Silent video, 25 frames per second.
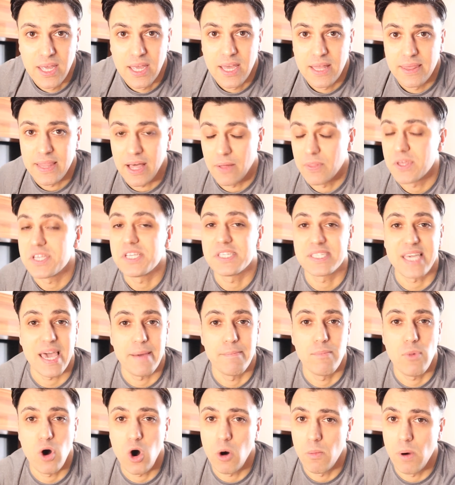Now this is getting
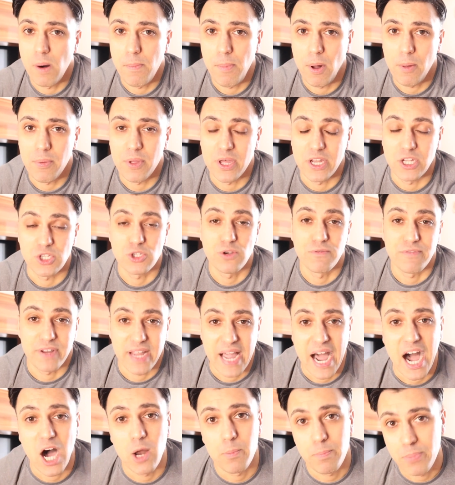more and more popular, and something
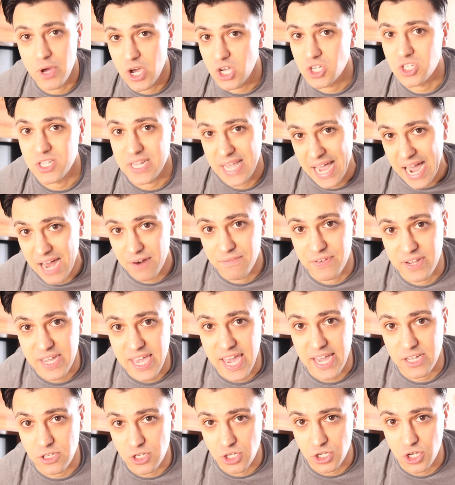I'd personally
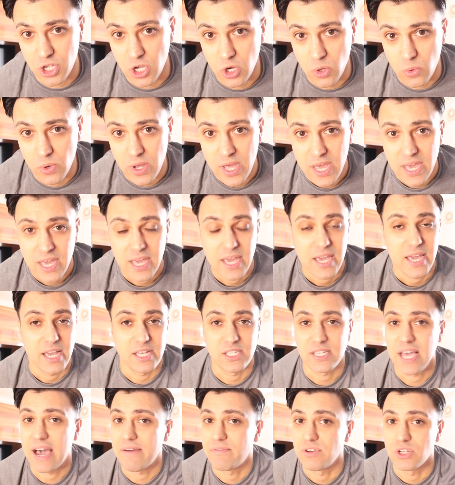advocate to do is
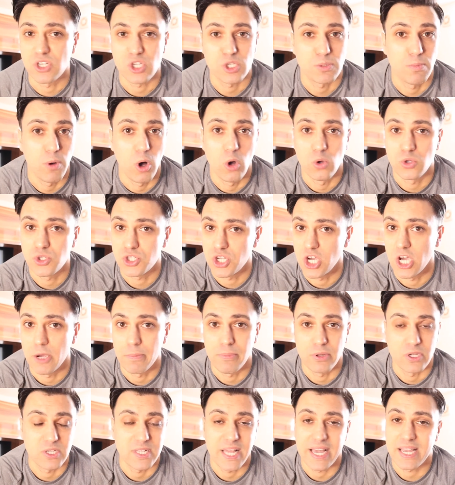having a small
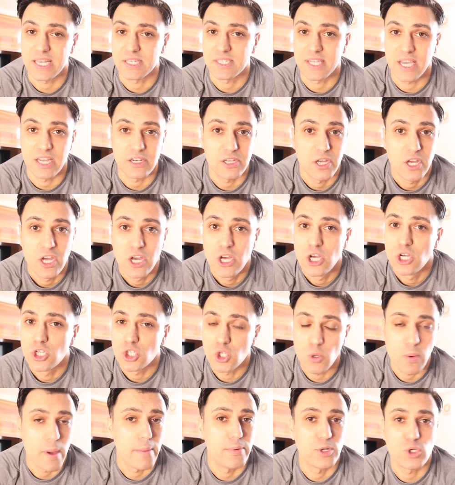surplus, like I said,
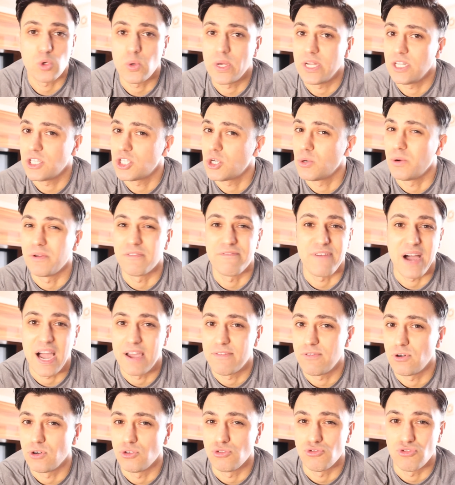somewhere between 200 and
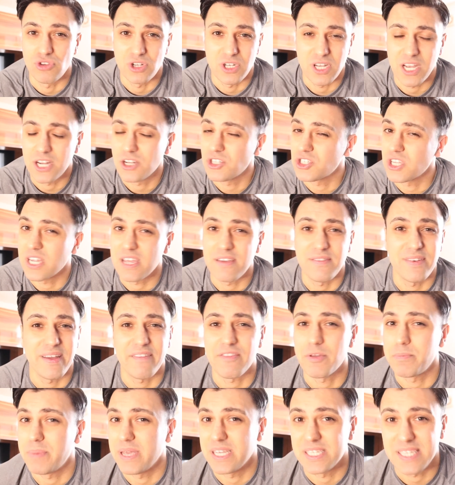500. It doesn't even have
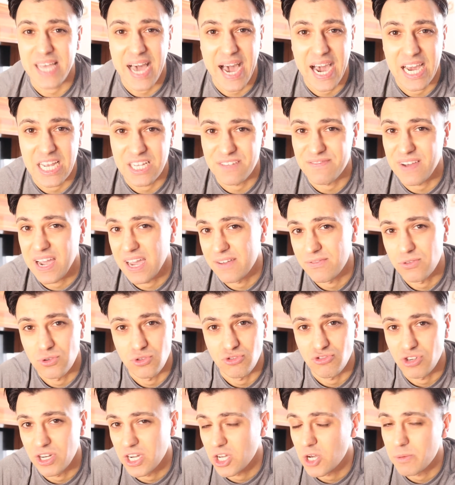to be as high as
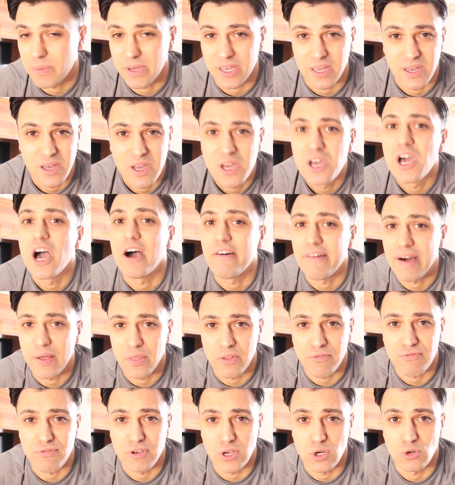500, it could be around the
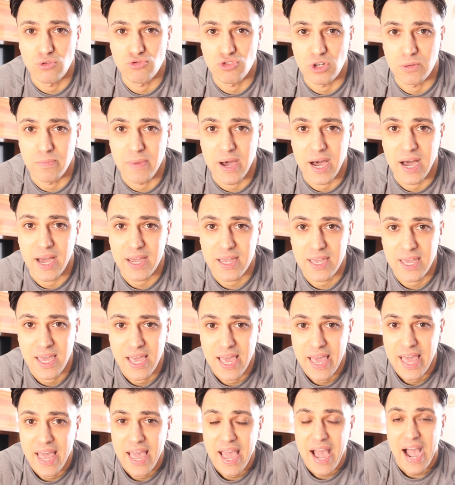300 mark.
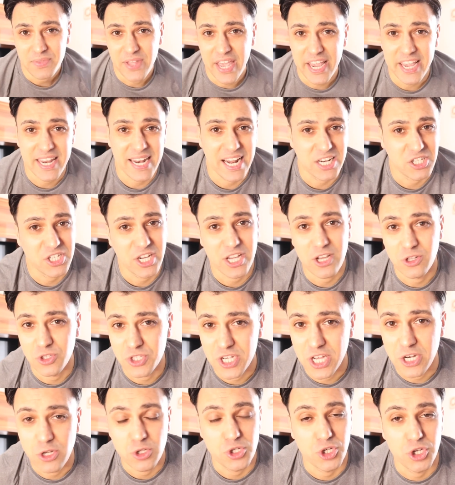Now you can actually
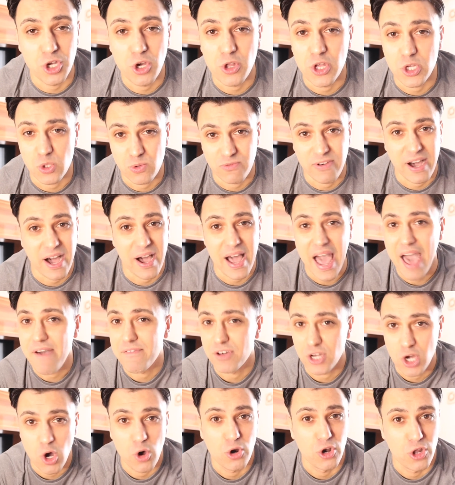continue to do this without ever
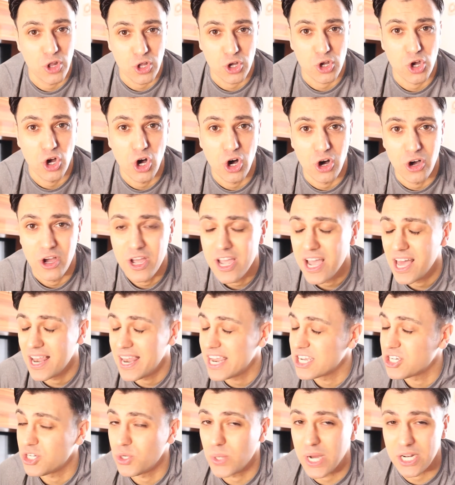going on a cut,
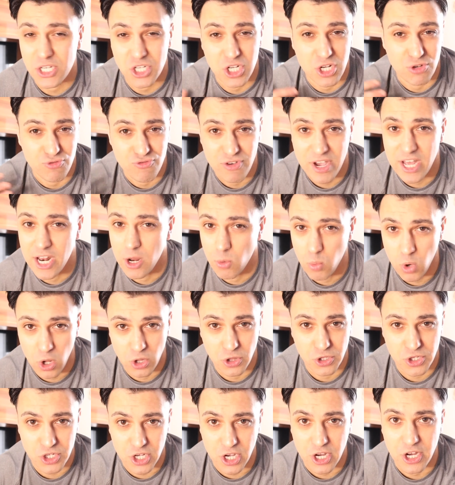unless you actually really
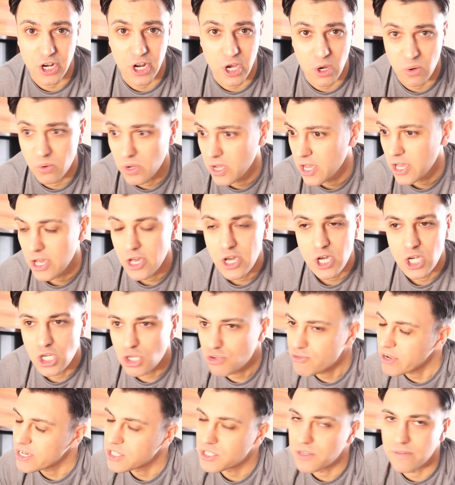want to,
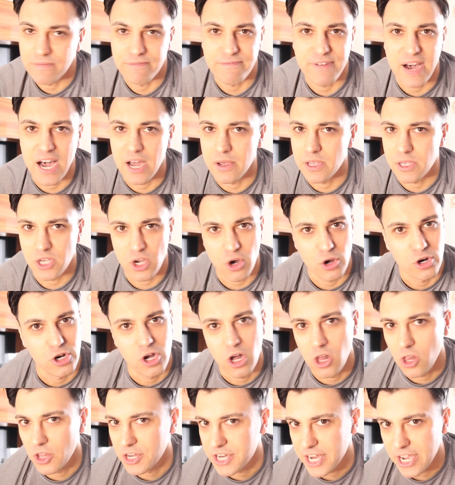shred some fat, you go on a
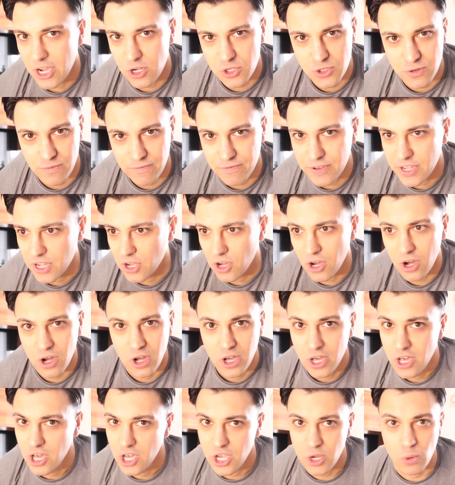holiday or something, or
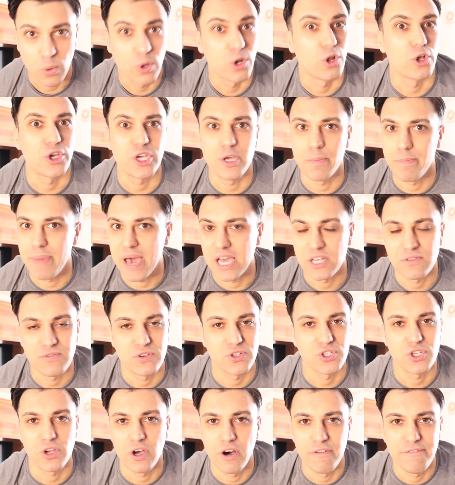you want to look your best for
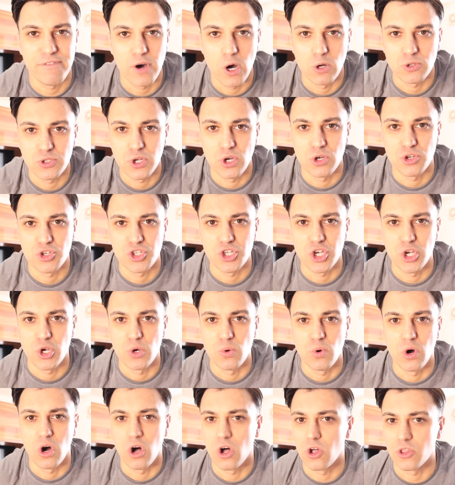a photo shoot
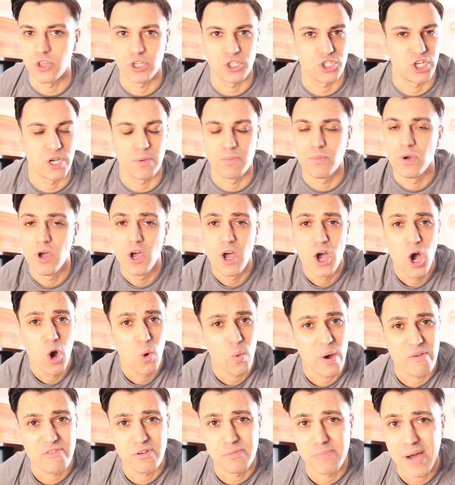or the gym,
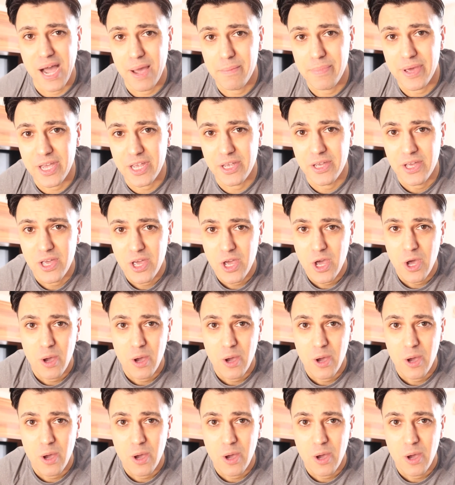whatever it might be.